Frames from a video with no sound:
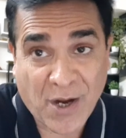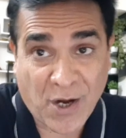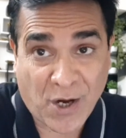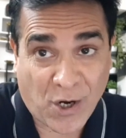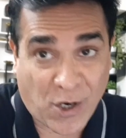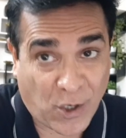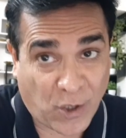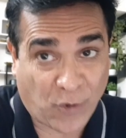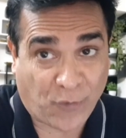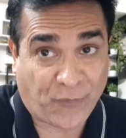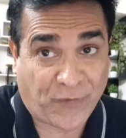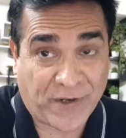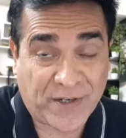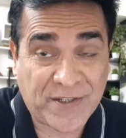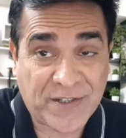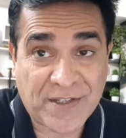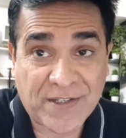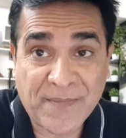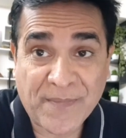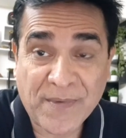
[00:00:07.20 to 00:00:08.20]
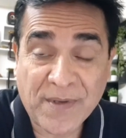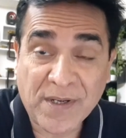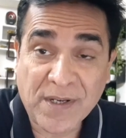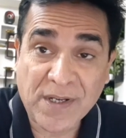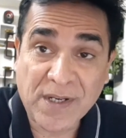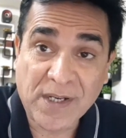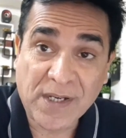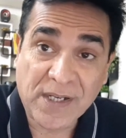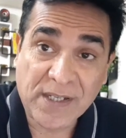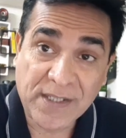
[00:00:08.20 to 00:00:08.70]
Hello friends,
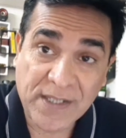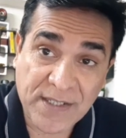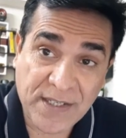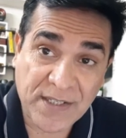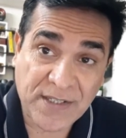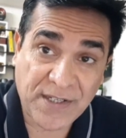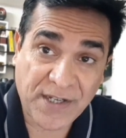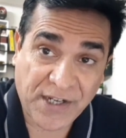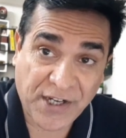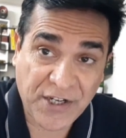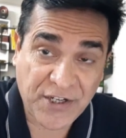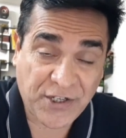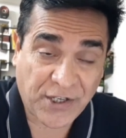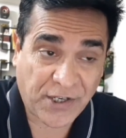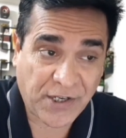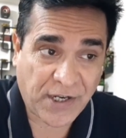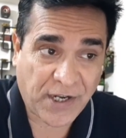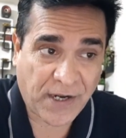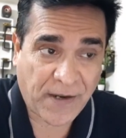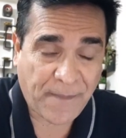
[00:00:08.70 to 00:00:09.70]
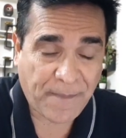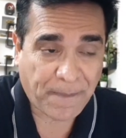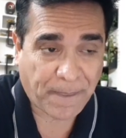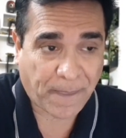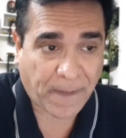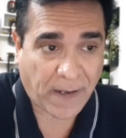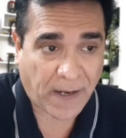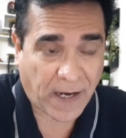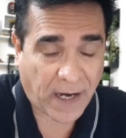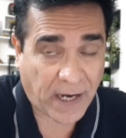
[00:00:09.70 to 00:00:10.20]
this is Ricky Chadha
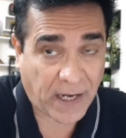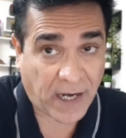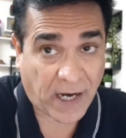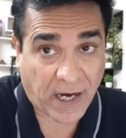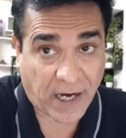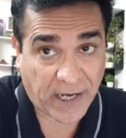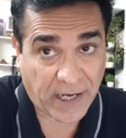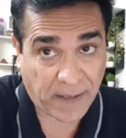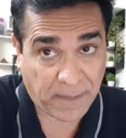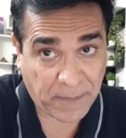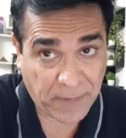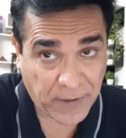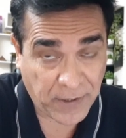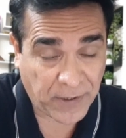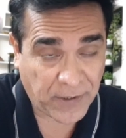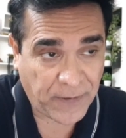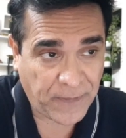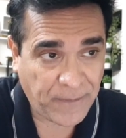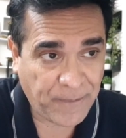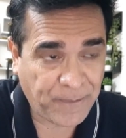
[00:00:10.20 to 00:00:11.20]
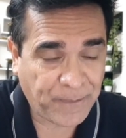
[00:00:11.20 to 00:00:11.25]
and I am here